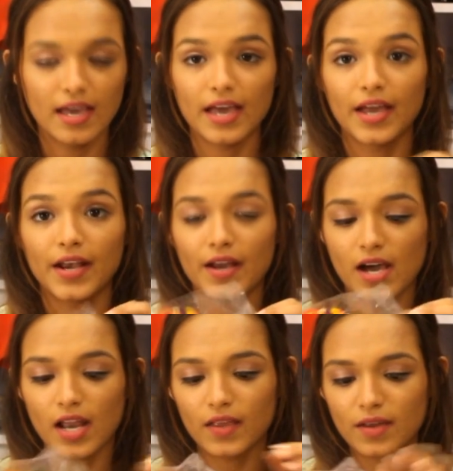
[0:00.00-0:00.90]
And
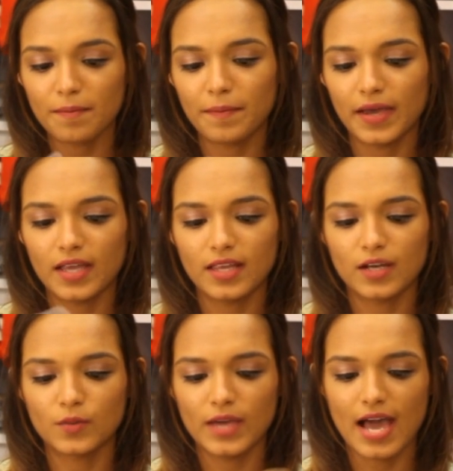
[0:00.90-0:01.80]
another pair
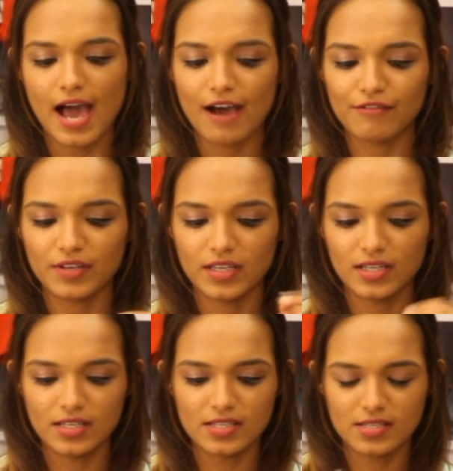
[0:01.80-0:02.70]
that we have
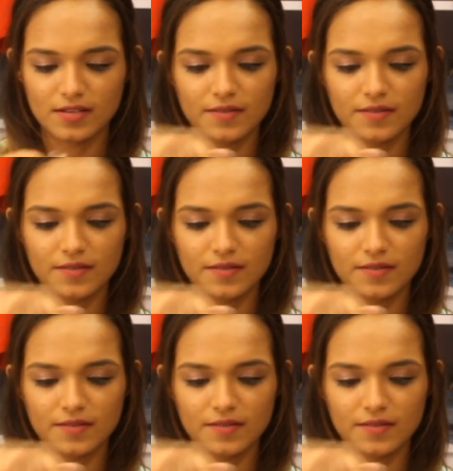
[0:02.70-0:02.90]
is